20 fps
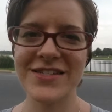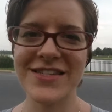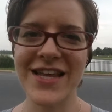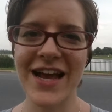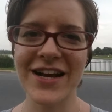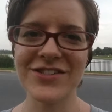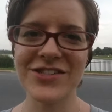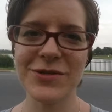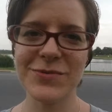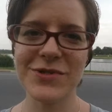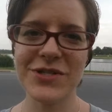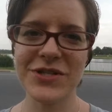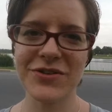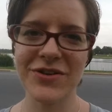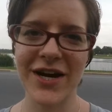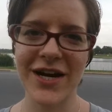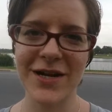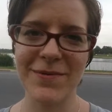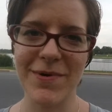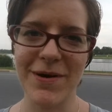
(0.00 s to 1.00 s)
this actually was
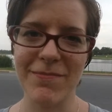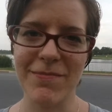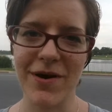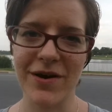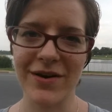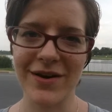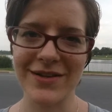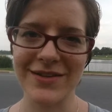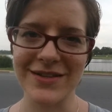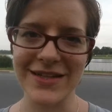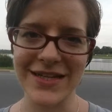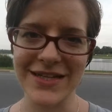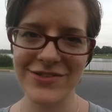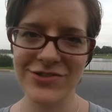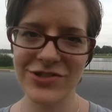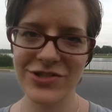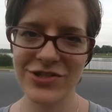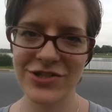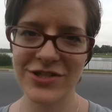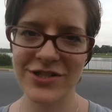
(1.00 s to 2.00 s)
created by Margaret
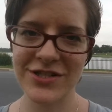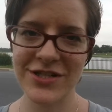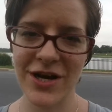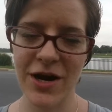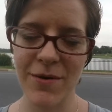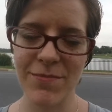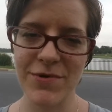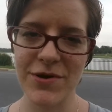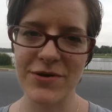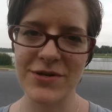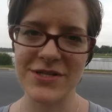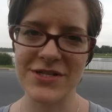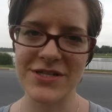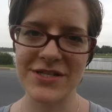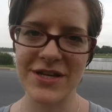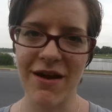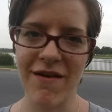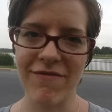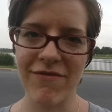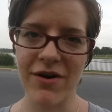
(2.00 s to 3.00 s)
Lynch to help you
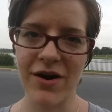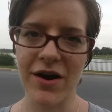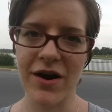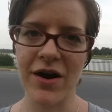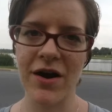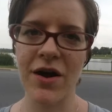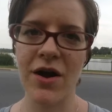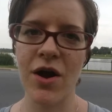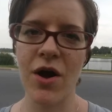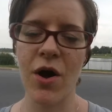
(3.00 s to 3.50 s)
discover